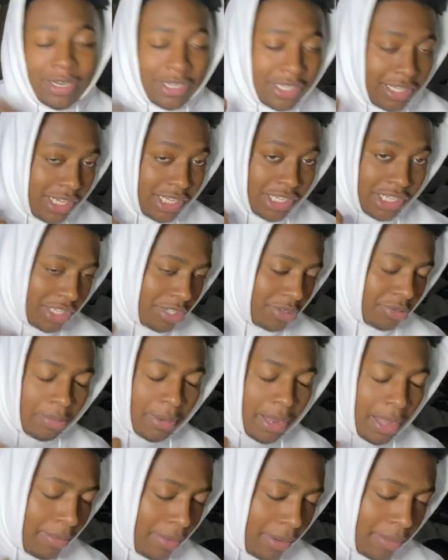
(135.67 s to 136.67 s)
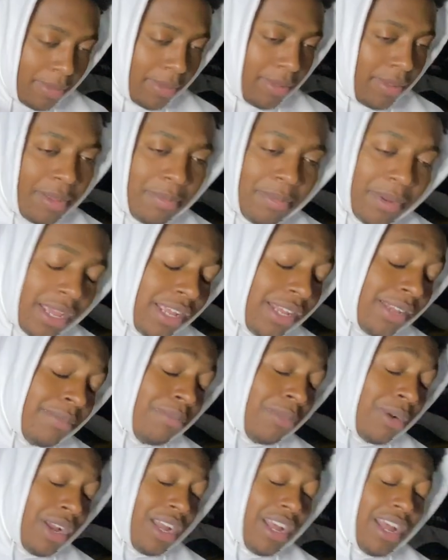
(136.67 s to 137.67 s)
DDG just replied, blah, blah, blah. I'm like,
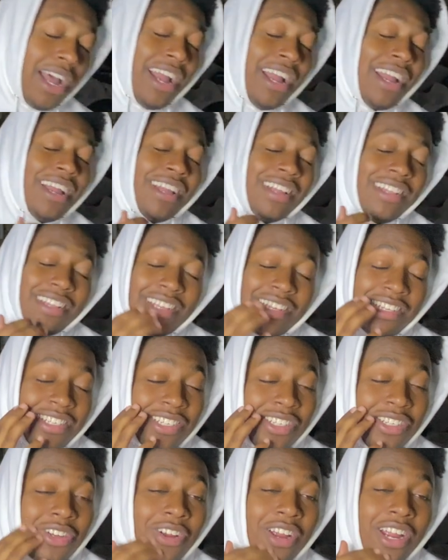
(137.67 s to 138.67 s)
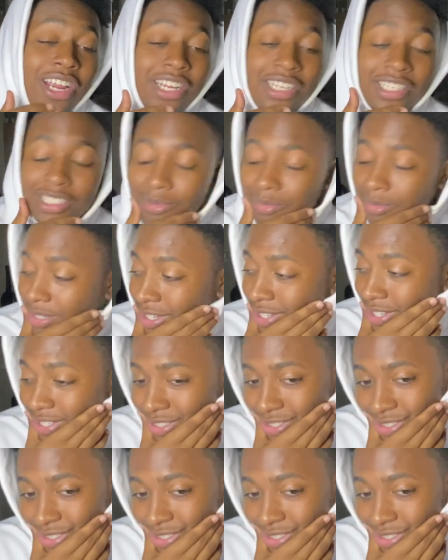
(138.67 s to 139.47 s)
bruh, this is crazy, bro.